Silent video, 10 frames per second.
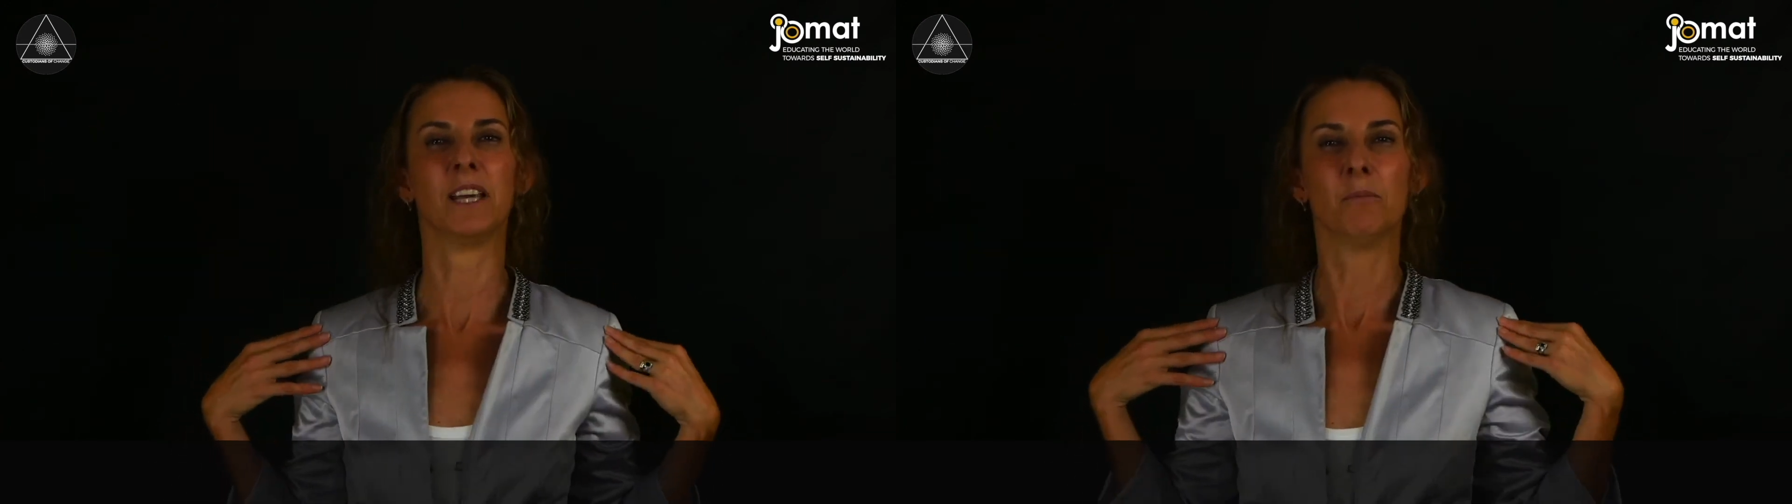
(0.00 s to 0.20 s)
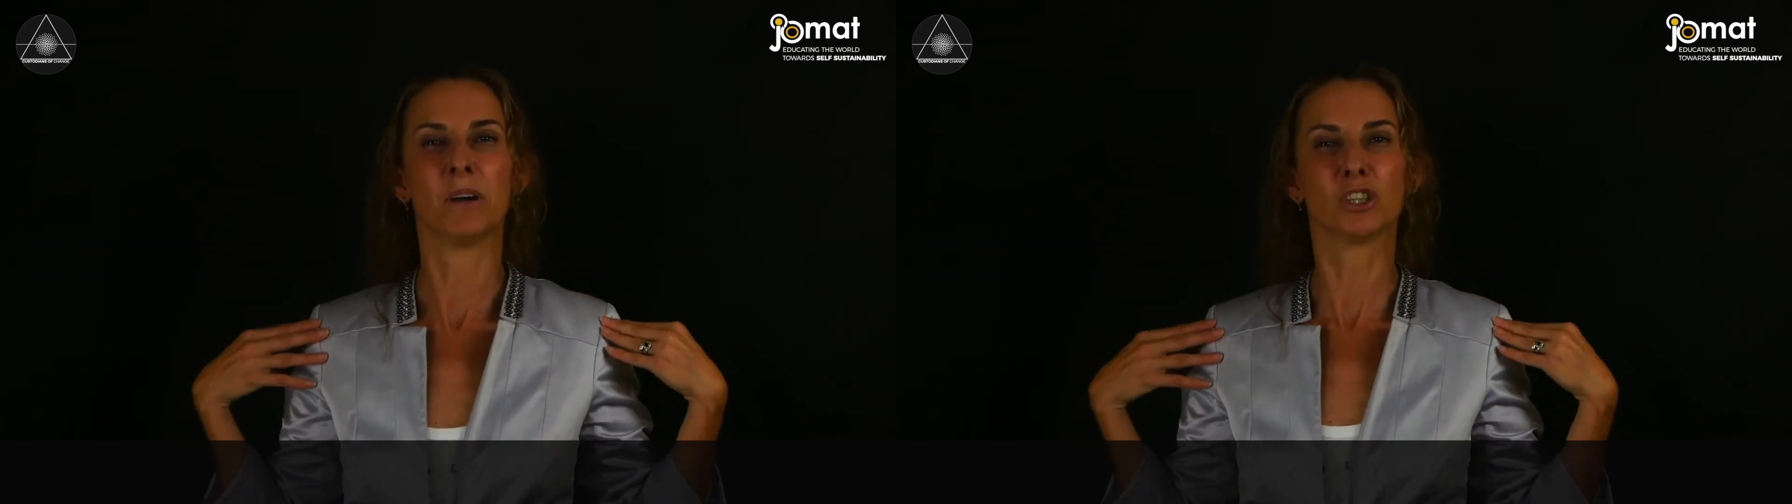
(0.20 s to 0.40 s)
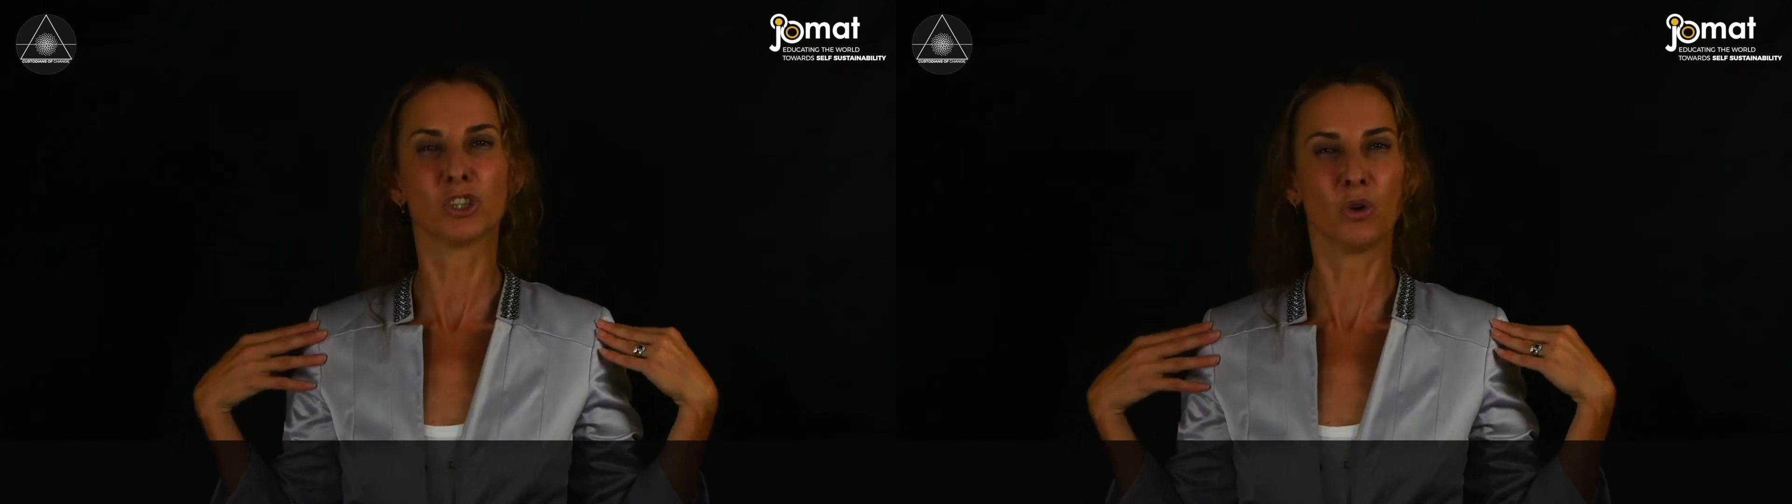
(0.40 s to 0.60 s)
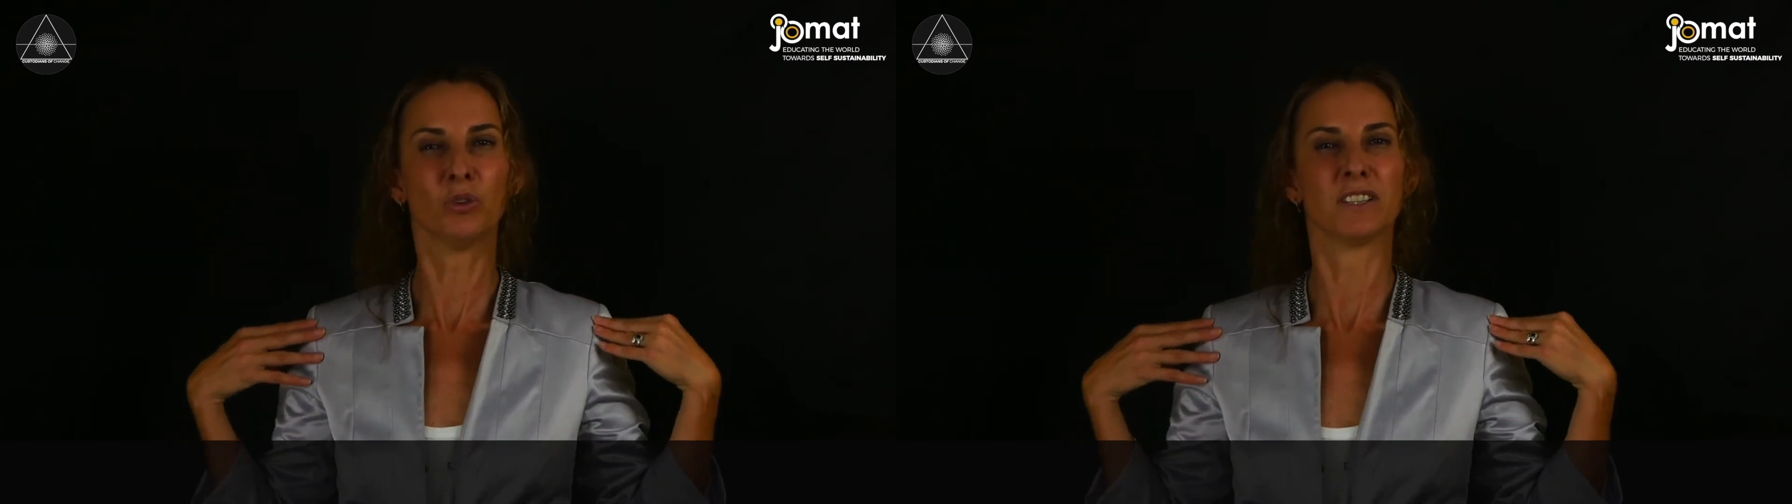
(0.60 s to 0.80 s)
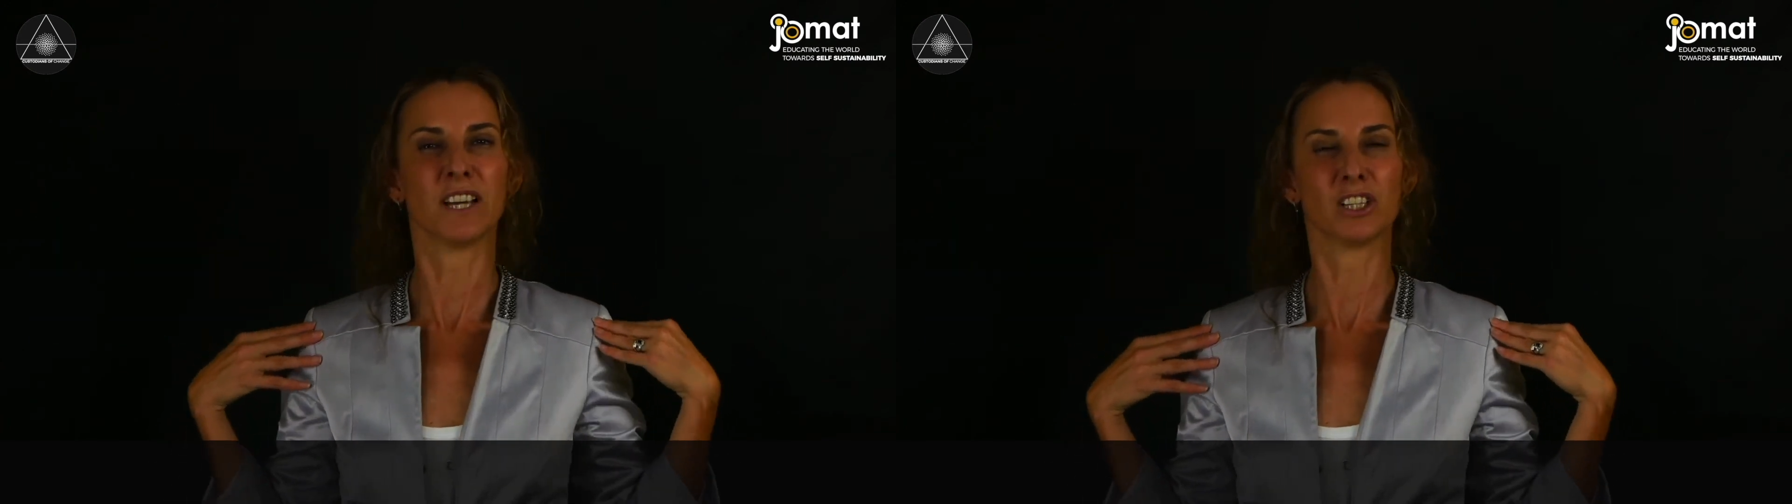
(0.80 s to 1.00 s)
My
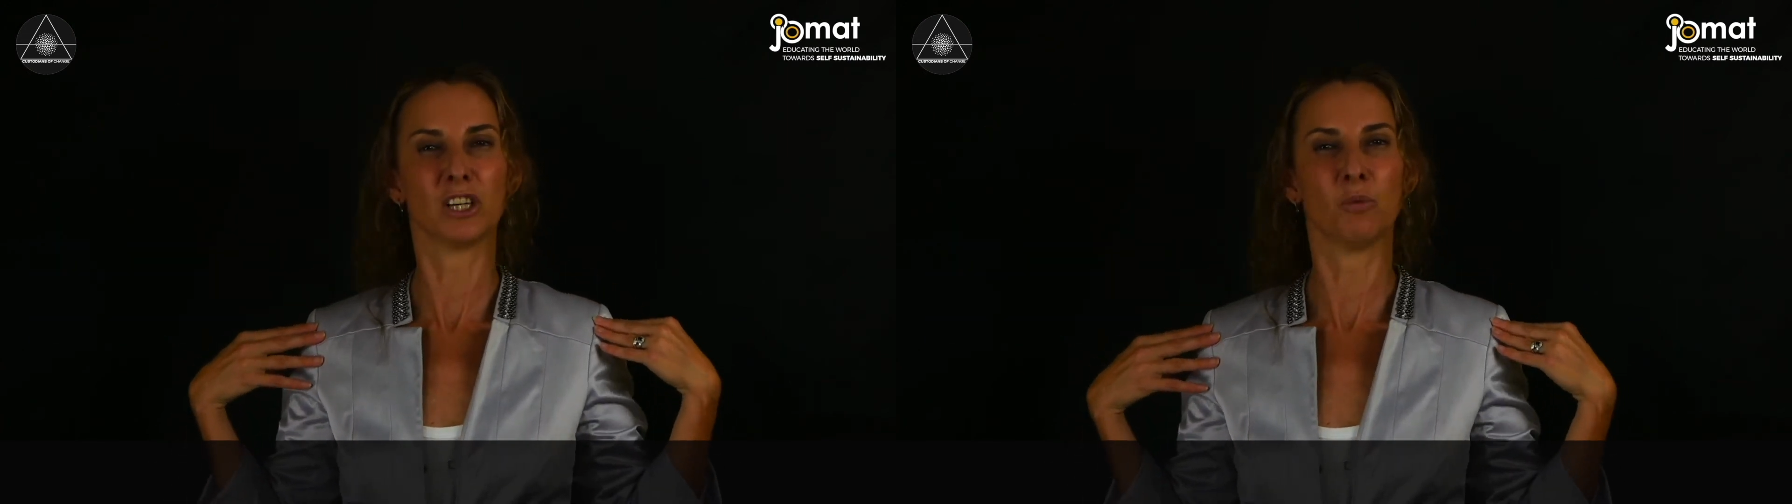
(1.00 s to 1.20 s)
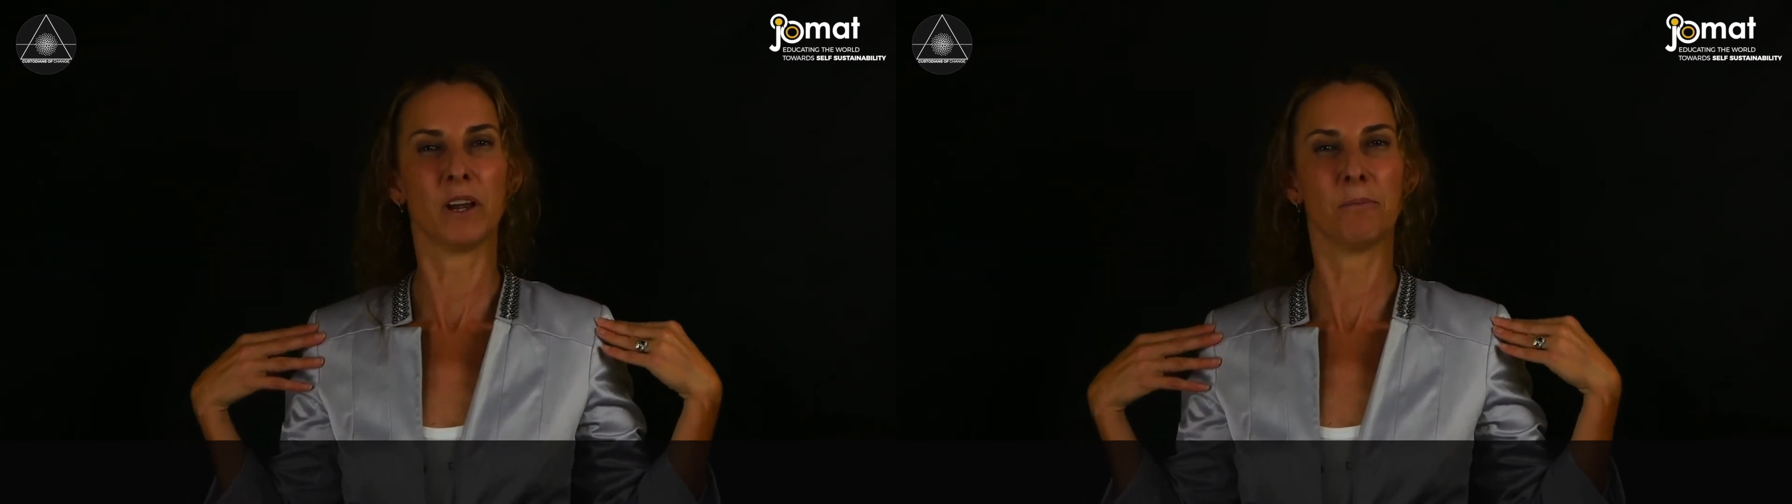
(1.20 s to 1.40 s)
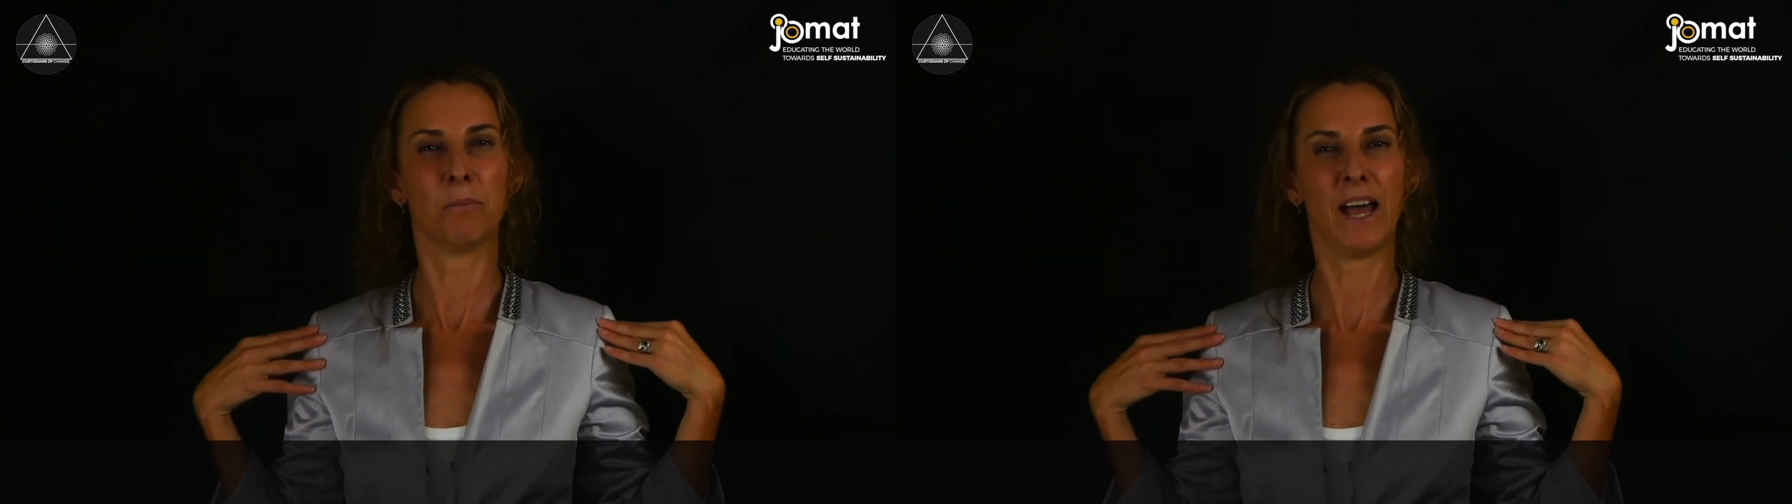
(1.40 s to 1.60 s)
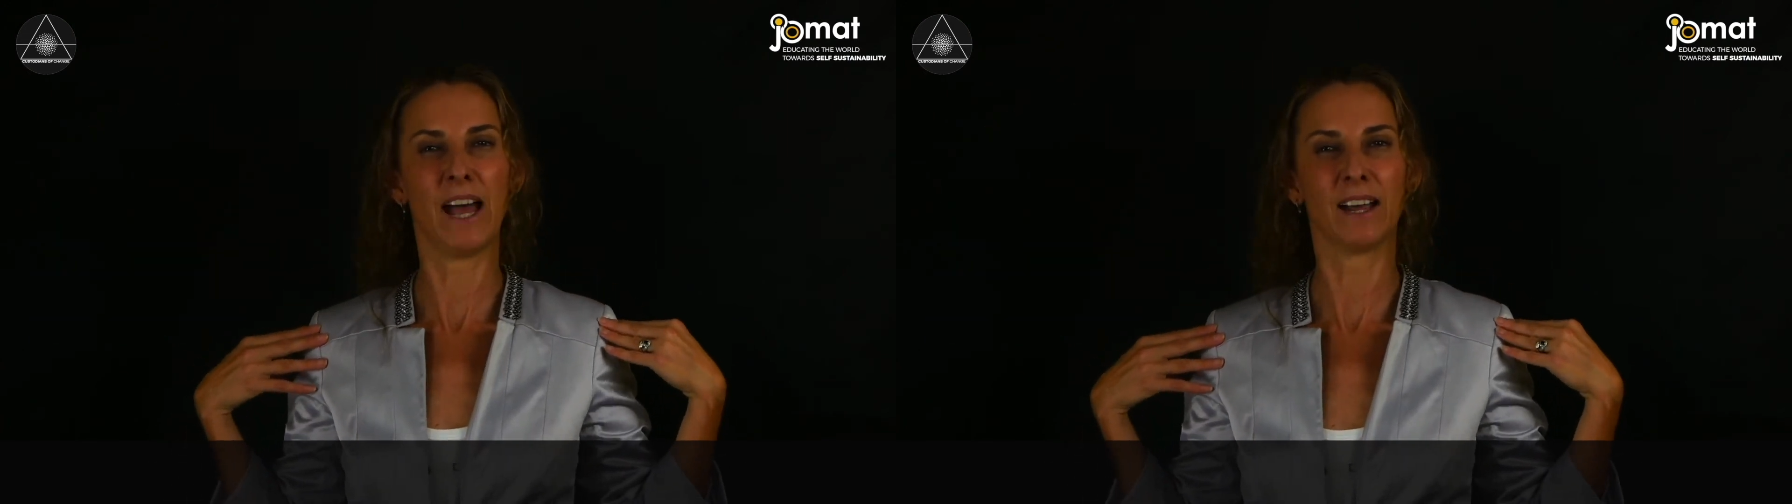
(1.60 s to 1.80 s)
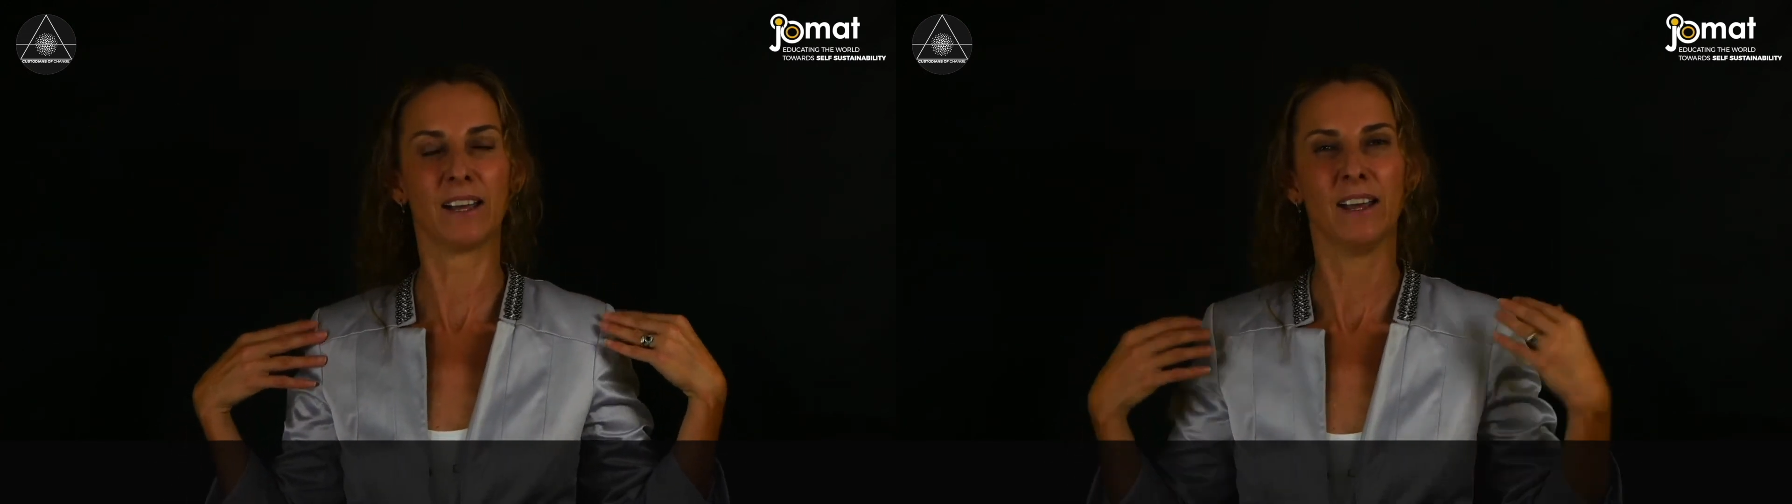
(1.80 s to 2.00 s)
shoulders actually went back,